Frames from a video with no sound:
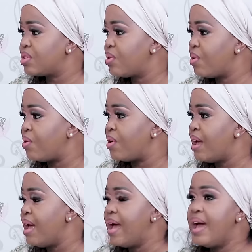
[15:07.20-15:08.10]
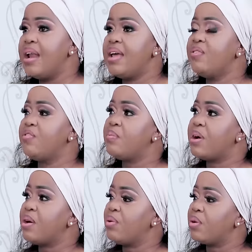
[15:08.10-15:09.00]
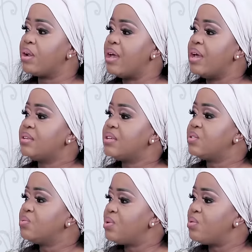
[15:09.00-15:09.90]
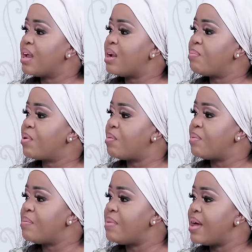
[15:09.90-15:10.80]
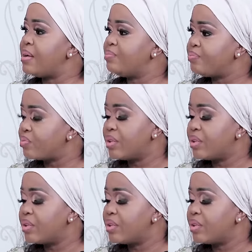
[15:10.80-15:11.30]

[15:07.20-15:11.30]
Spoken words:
thusha gone and if u bona gore sesiwini una le problem ya